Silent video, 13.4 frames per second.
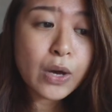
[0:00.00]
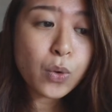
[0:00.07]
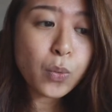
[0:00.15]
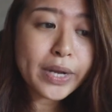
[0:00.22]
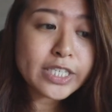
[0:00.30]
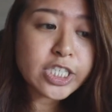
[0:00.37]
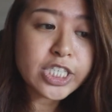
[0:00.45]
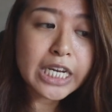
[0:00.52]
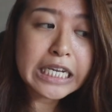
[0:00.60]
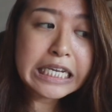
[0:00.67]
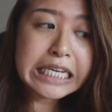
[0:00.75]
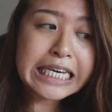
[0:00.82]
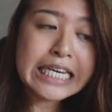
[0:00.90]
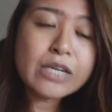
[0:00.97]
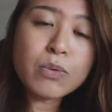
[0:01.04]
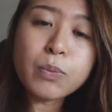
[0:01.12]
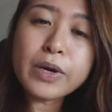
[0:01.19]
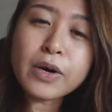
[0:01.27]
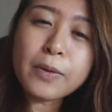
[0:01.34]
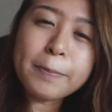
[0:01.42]
which the link
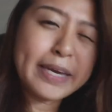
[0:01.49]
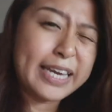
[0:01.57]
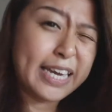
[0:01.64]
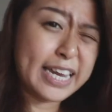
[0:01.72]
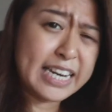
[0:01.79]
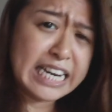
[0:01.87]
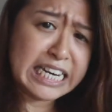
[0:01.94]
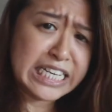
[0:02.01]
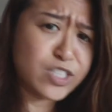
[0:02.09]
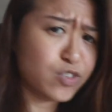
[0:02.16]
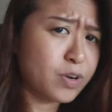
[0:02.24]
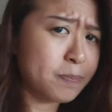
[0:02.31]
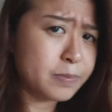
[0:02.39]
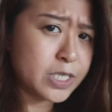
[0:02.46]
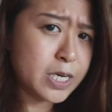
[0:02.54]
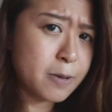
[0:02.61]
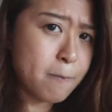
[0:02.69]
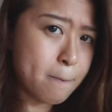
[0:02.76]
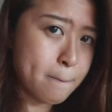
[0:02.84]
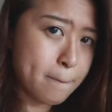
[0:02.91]
will be in the
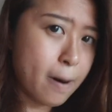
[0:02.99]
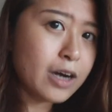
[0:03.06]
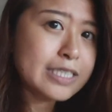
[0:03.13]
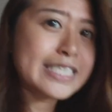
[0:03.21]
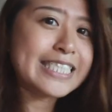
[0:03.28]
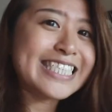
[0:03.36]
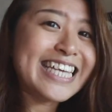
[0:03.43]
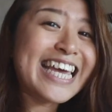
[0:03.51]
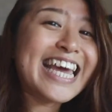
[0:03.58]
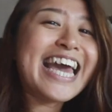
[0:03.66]
description box.